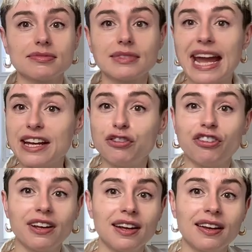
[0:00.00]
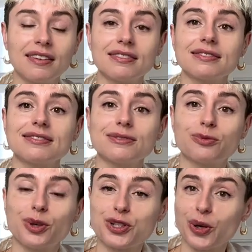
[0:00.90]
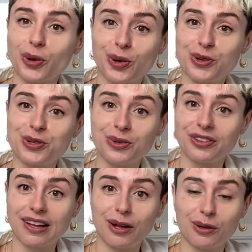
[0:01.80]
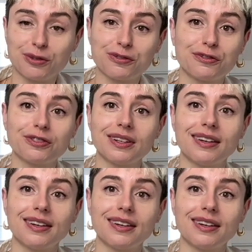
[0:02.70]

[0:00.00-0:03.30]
aging, return to self.